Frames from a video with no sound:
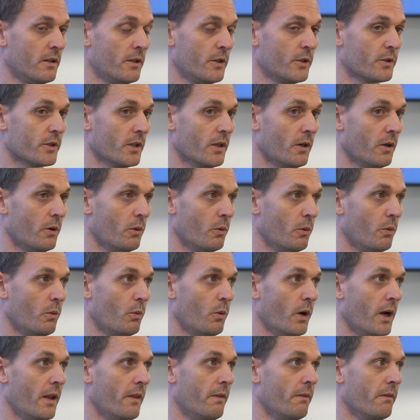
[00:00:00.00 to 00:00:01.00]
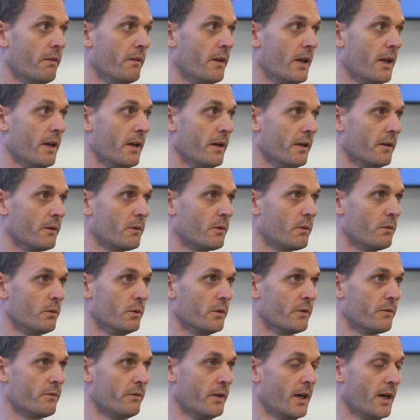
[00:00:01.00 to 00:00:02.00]
So when it
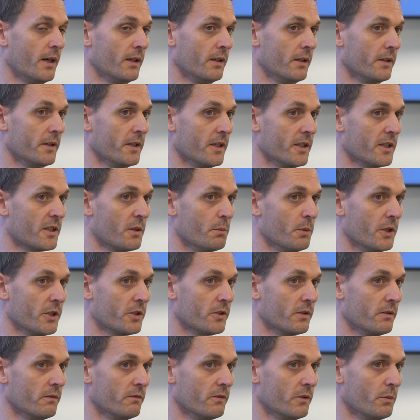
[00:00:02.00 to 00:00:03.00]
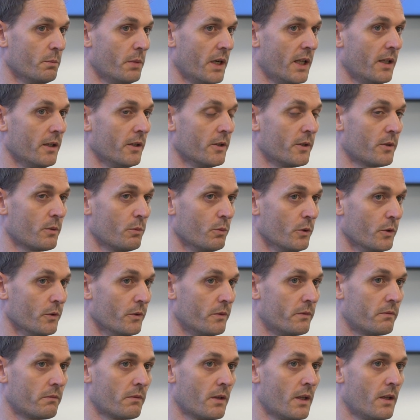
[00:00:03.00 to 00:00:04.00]
was finally decommissioned, the ballast
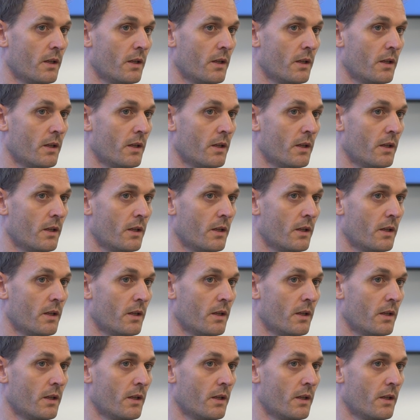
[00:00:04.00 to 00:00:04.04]
was